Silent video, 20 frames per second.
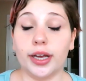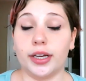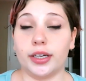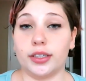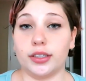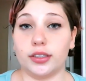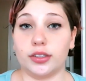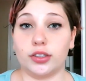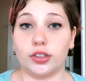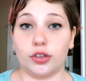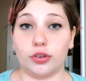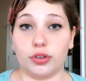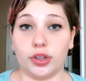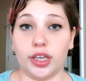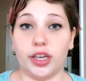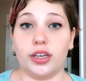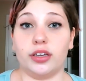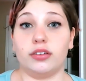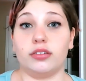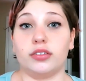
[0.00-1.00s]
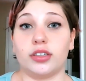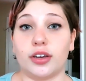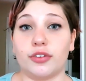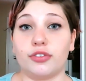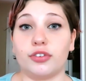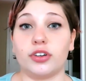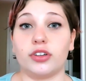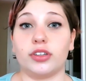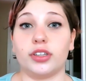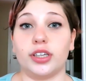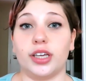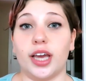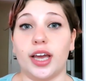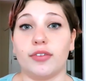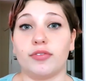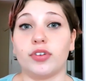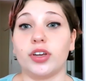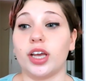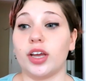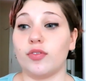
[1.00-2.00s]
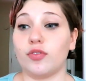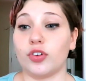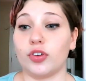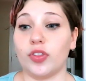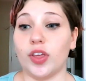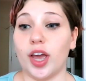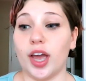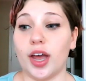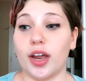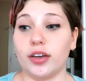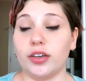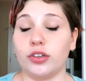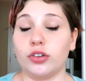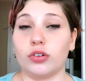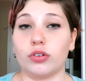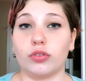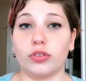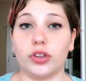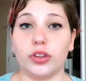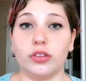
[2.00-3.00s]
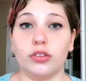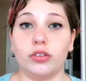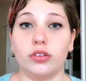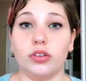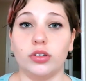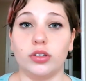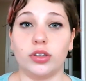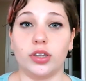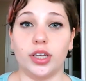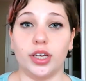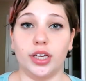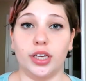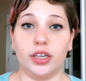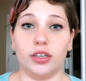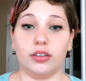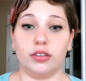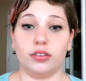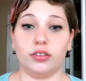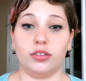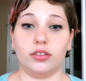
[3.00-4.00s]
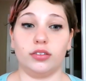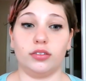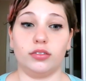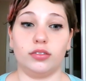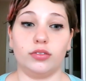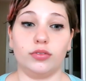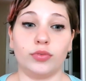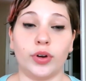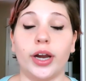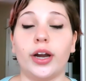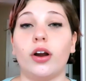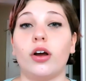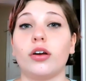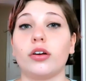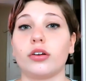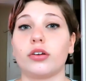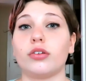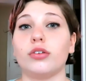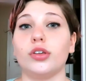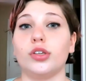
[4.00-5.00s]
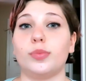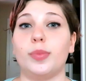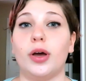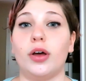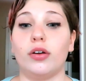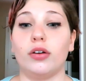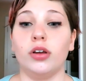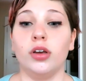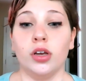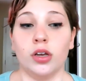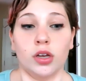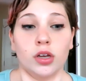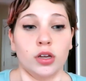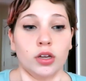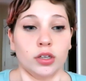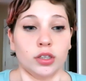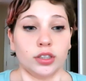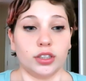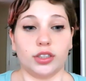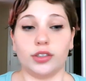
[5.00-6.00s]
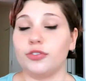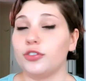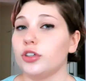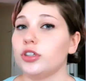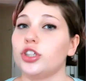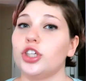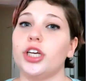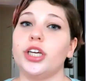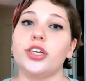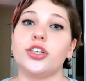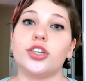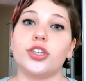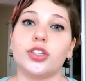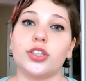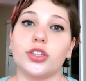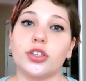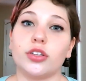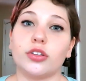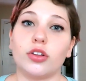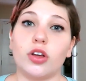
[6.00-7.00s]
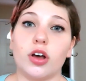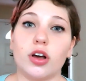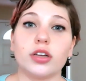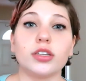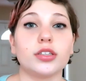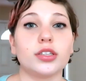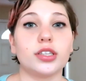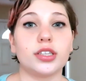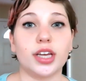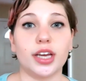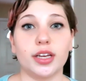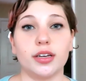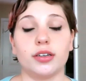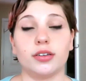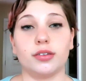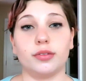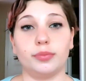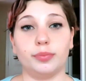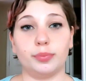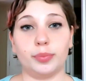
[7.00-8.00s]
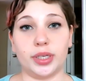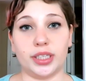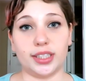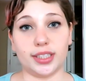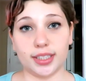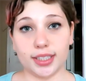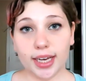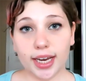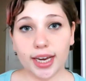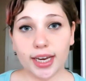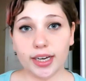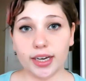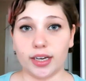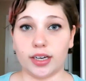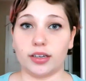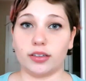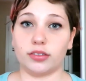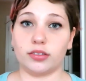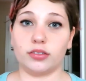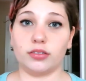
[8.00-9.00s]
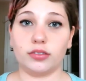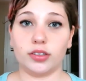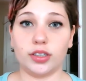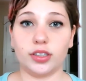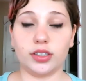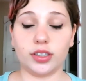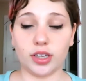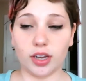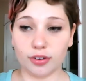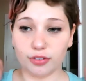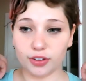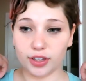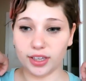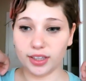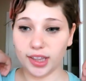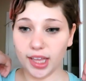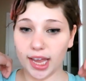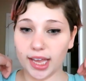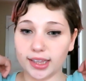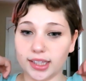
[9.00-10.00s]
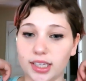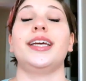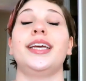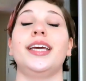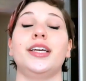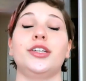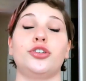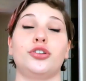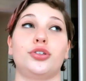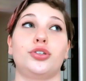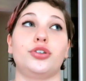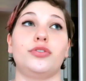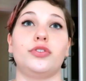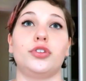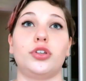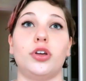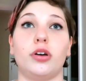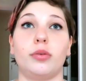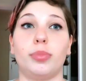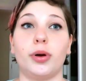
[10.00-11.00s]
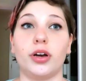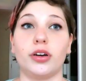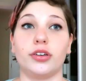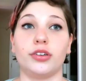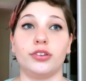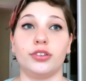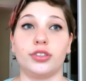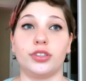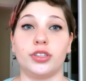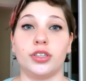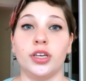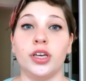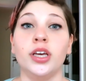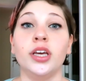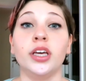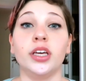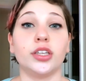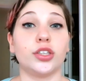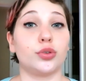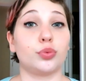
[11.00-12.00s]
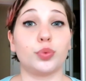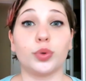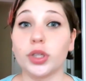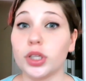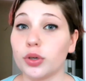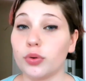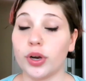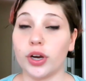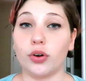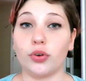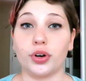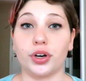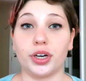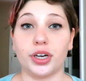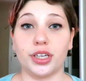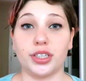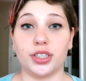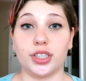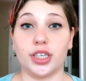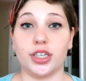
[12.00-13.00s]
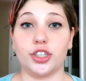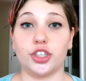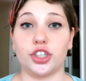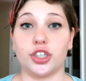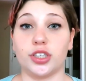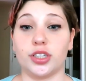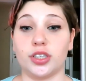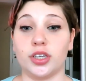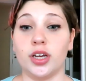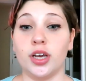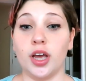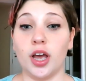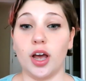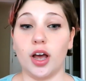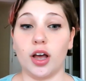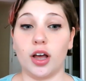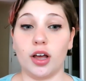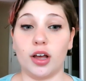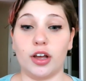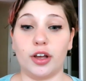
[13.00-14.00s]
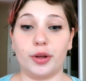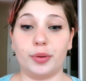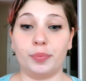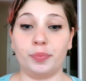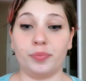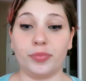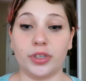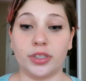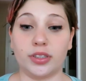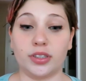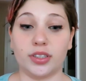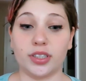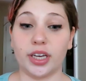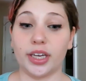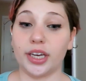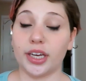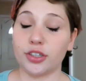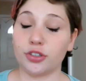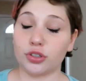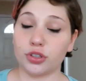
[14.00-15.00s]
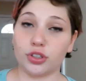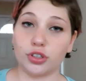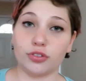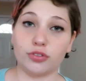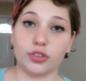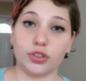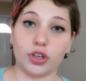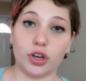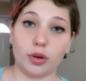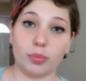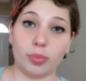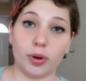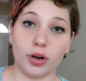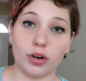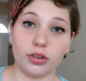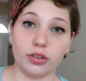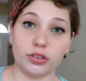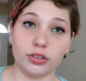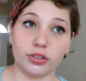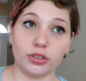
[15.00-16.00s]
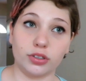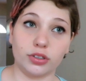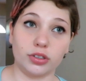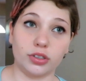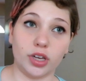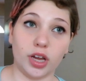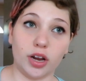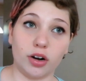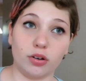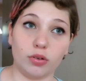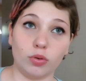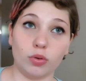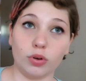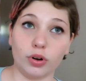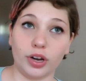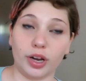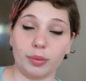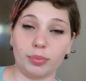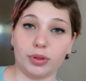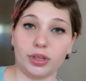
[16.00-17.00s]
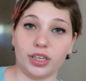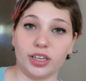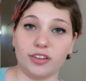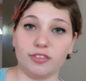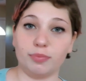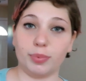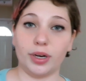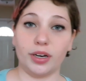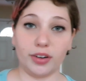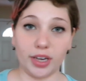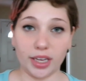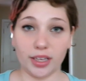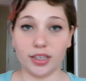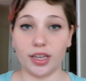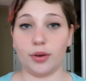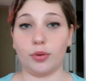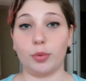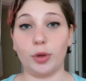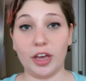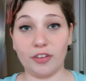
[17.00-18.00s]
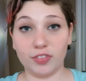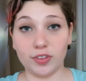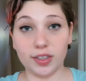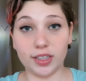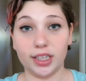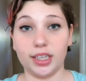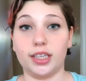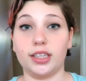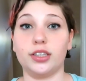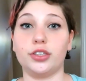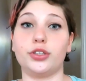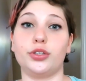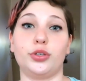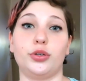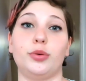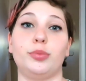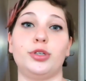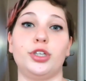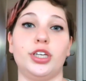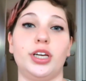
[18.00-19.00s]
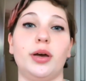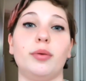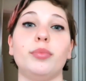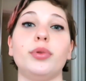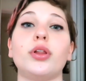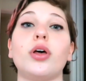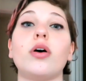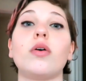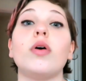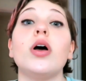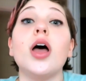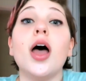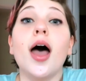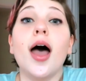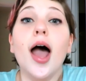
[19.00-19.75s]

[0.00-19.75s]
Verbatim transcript: And so they definitely advocate for that. You know, they write articles about different changes in the laws state by state and, and stuff like that. Psychiatric Service Dog Partners is a really great organization. Um, it's psychiatricservicedogpartners.org, I believe, but again, I will have the link in the description down below.